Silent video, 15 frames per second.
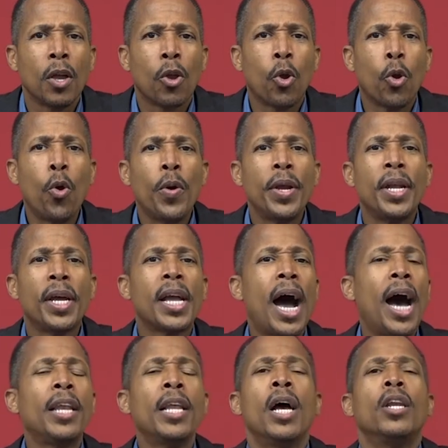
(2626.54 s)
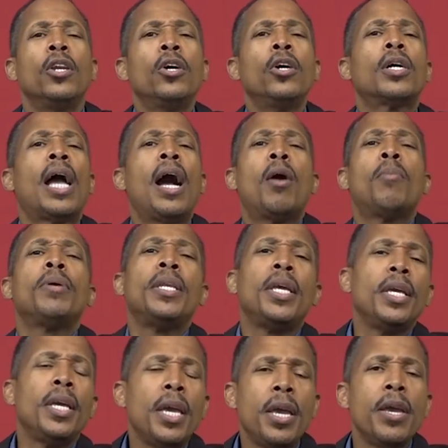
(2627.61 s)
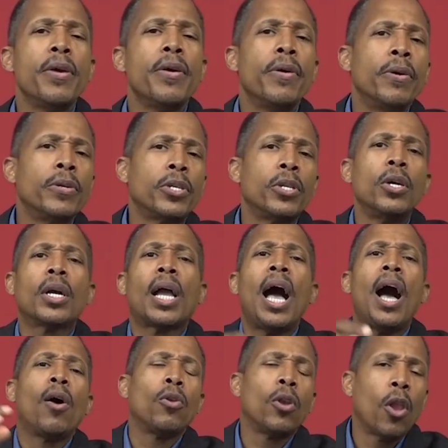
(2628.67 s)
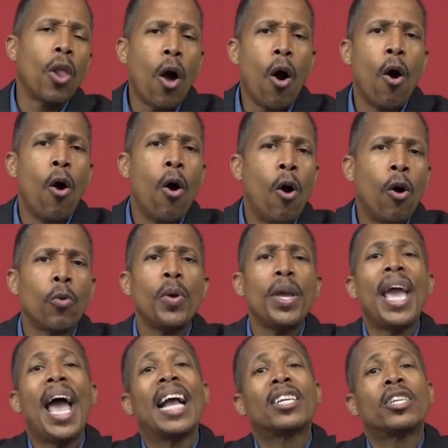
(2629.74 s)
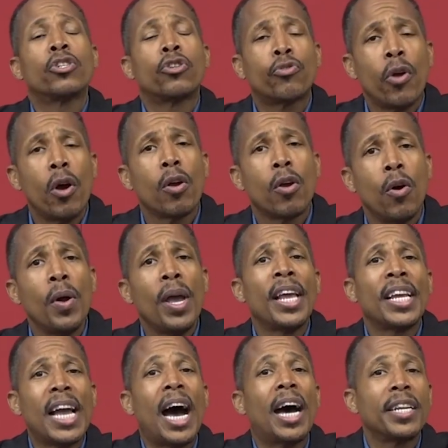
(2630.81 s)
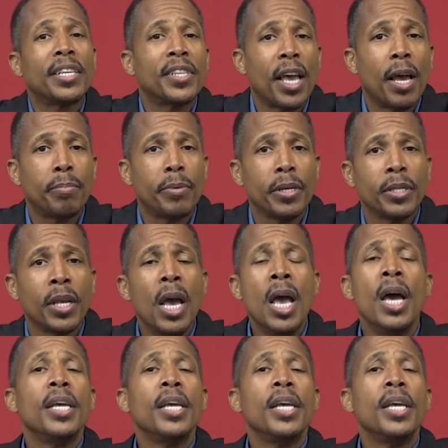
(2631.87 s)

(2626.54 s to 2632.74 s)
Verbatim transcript: Glory to God. Look how many years, look how long we had to struggle, and God has kept us.